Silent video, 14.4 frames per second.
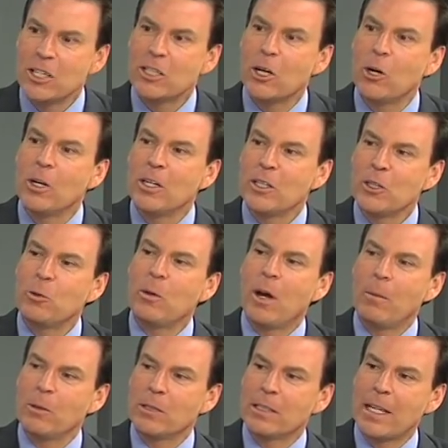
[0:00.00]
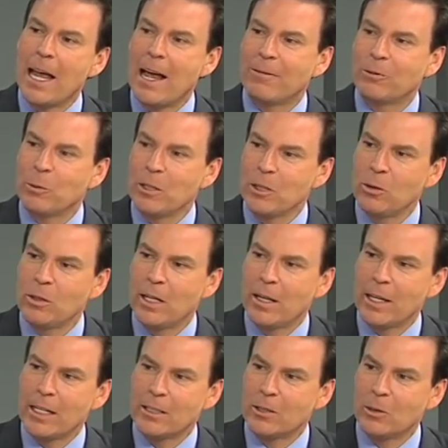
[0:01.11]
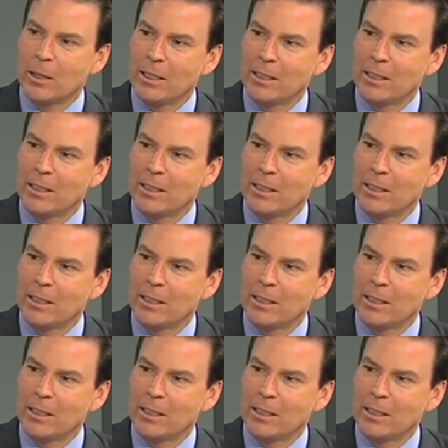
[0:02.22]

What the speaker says: So you almost laughed when you tell that story.